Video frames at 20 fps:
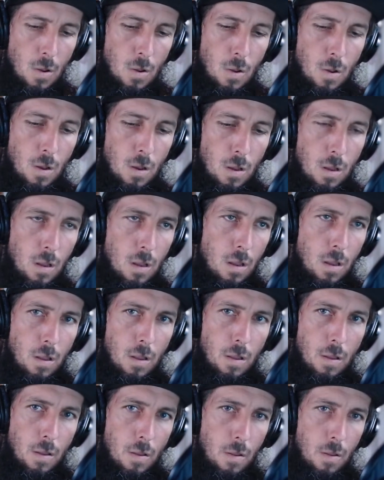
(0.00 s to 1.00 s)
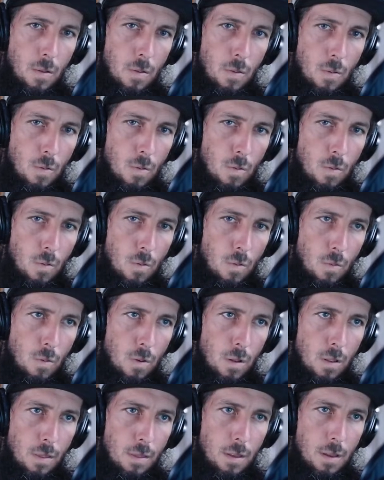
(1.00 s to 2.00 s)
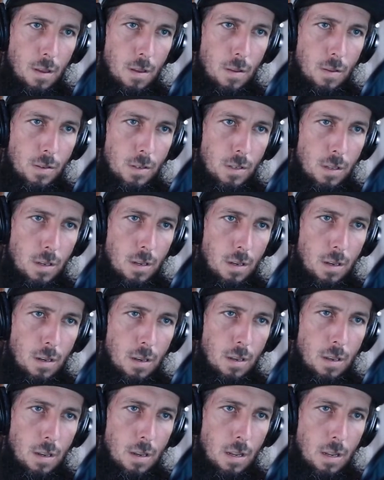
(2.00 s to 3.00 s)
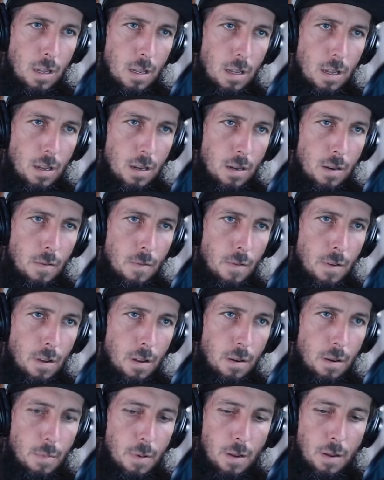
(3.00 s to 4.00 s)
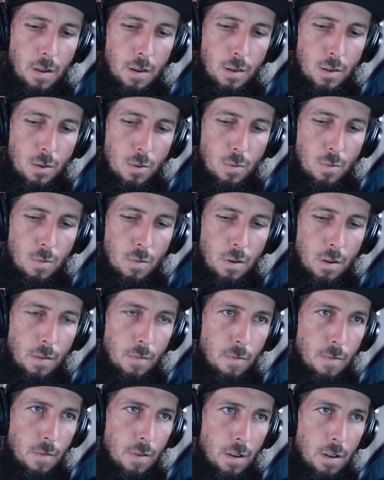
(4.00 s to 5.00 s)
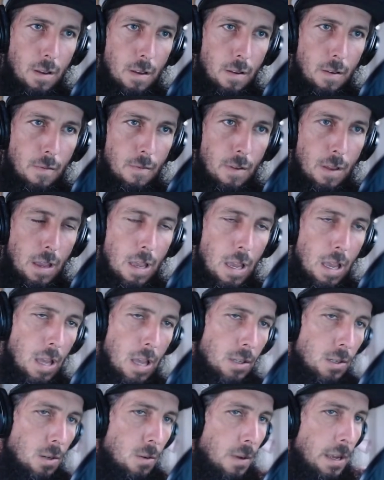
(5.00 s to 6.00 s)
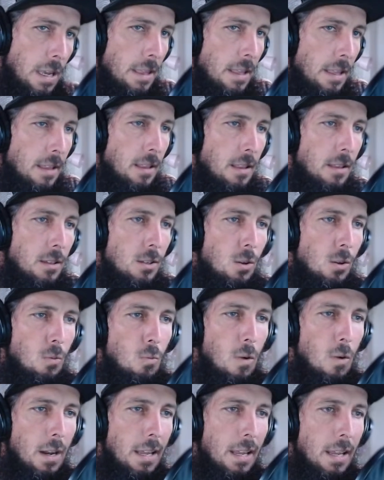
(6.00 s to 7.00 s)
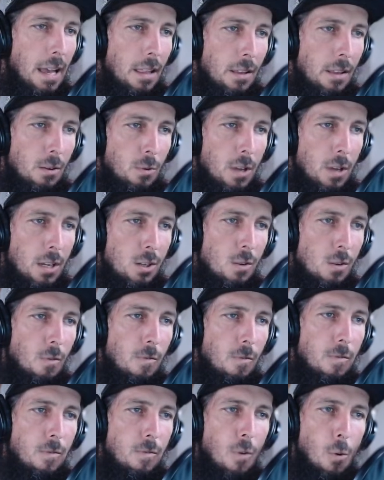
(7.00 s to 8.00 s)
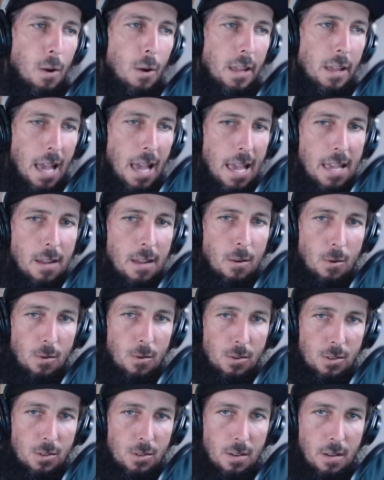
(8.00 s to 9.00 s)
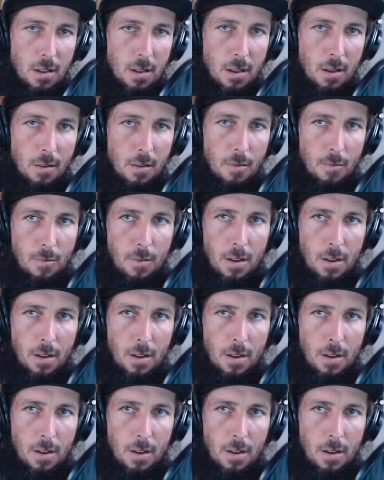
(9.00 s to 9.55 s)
1,000 divided by 25. So 1 gallon will get you 40 acres of